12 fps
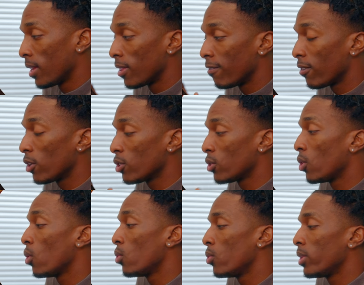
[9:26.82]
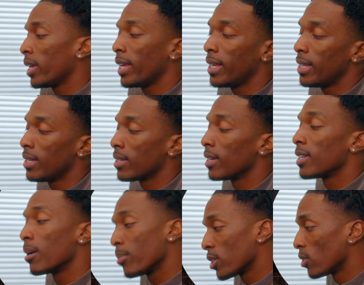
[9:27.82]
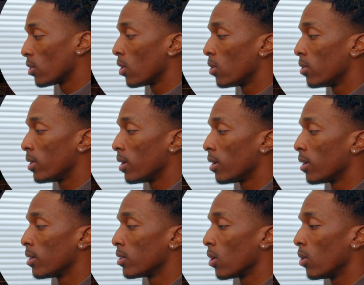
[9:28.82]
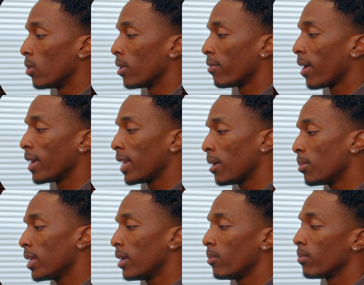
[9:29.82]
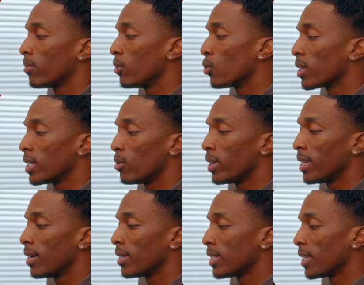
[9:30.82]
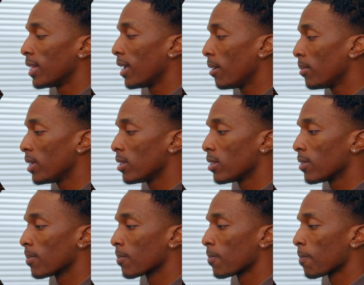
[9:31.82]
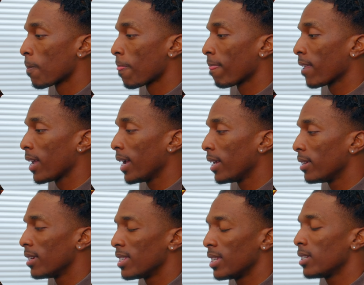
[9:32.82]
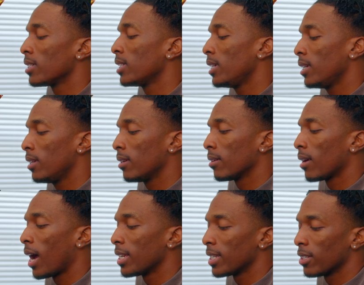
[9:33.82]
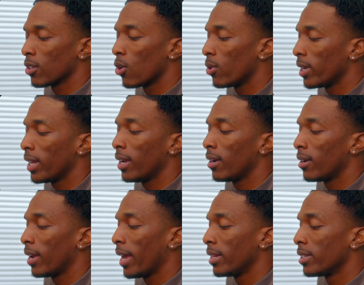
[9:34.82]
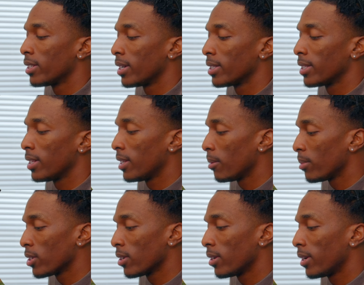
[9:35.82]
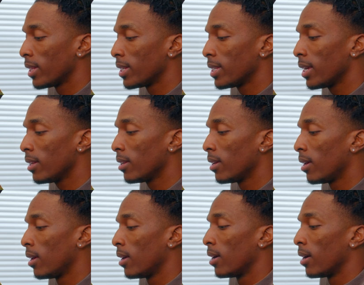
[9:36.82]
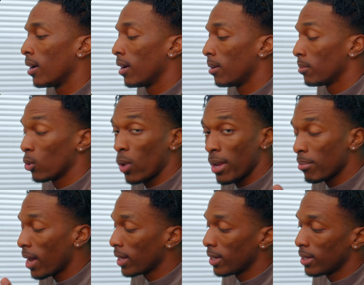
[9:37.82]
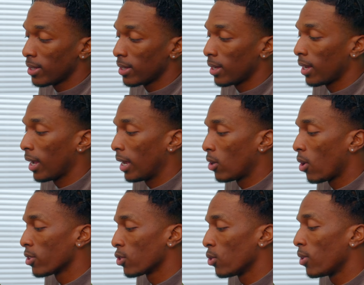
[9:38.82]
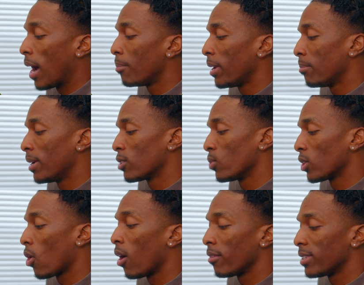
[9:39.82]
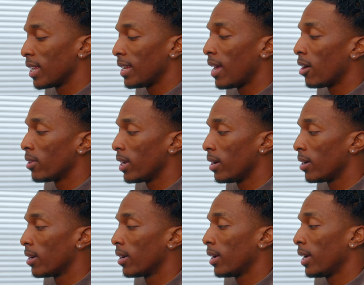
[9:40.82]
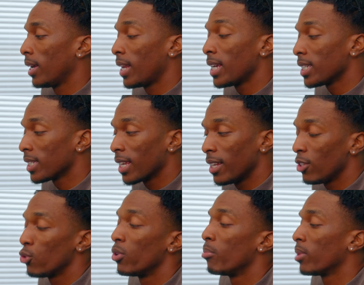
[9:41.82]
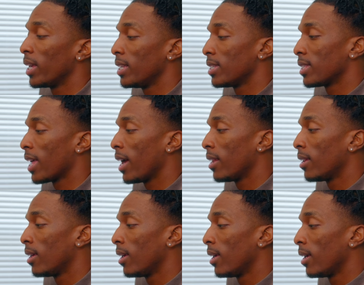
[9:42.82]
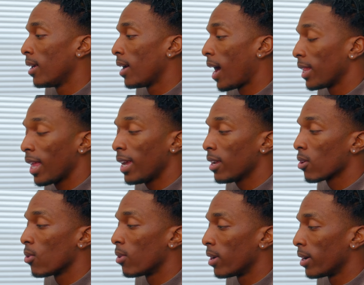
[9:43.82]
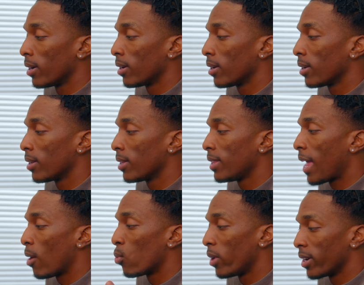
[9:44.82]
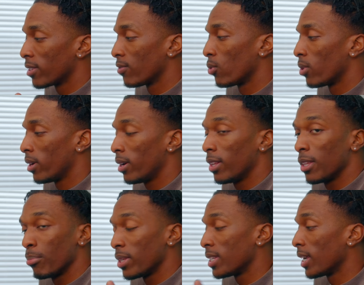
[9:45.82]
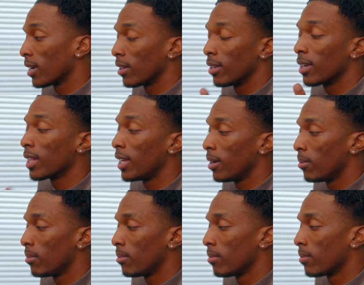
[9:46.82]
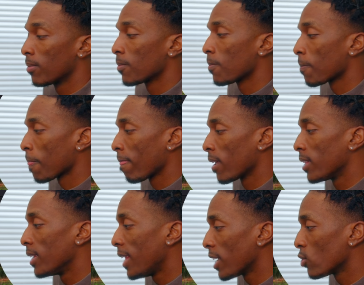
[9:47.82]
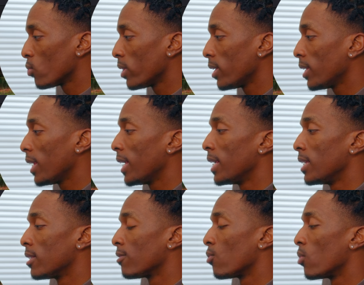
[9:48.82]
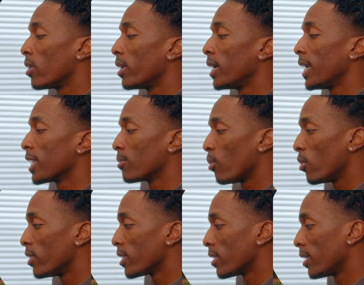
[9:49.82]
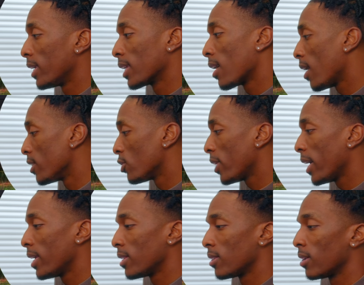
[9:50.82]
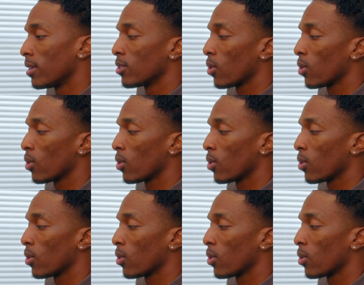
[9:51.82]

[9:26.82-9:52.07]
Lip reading: The first node is a temperature node. So if I enable it, you can see what it does to the image. And essentially, I just go in here and adjust the temperature and the tint, the white balance, and also I may mess with the offset down here. And I just get it to a place that I like or that works for the particular clip. The next one is for exposure and contrast.